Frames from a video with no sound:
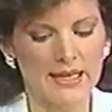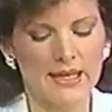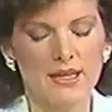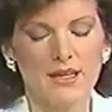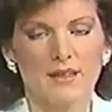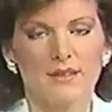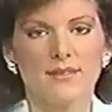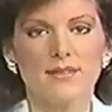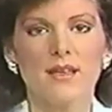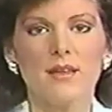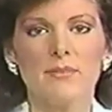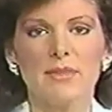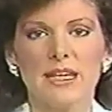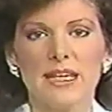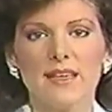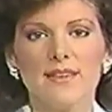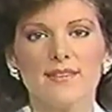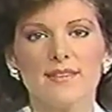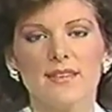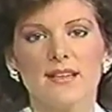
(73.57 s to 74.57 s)
Some
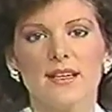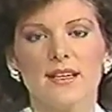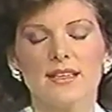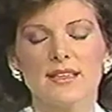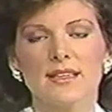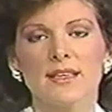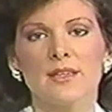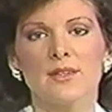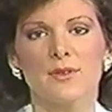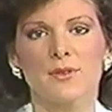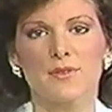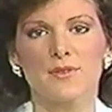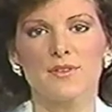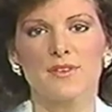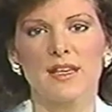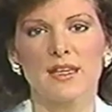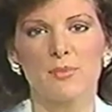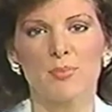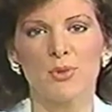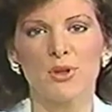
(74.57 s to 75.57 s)
East Side leaders
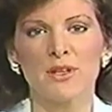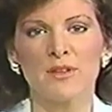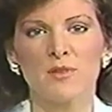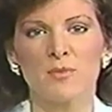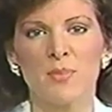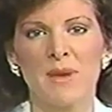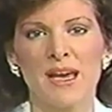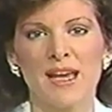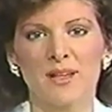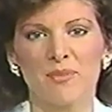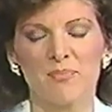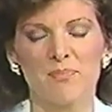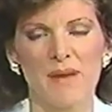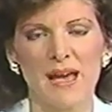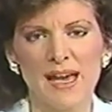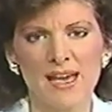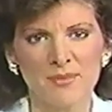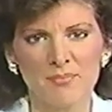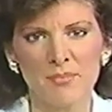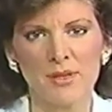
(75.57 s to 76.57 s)
say it brings back
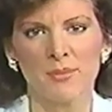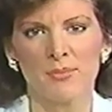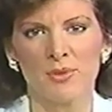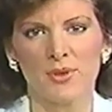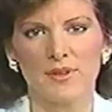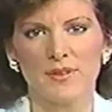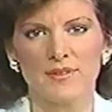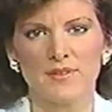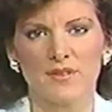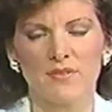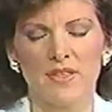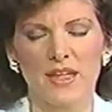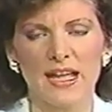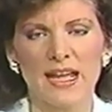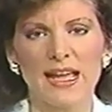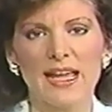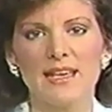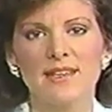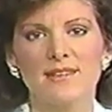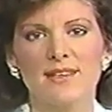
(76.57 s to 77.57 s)
bad memories of the
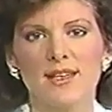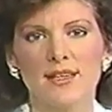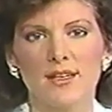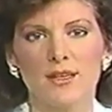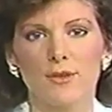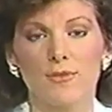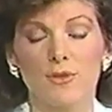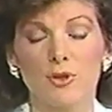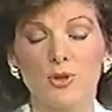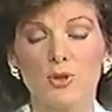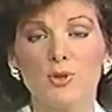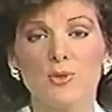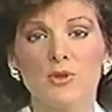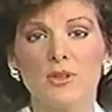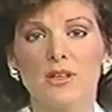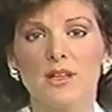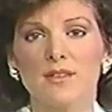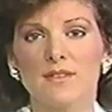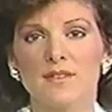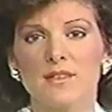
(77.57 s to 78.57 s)
heyday of the Ku
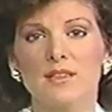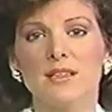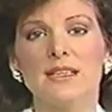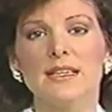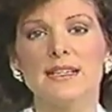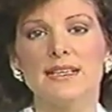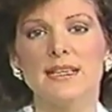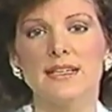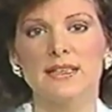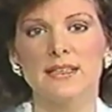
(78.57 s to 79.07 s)
Klux Klan.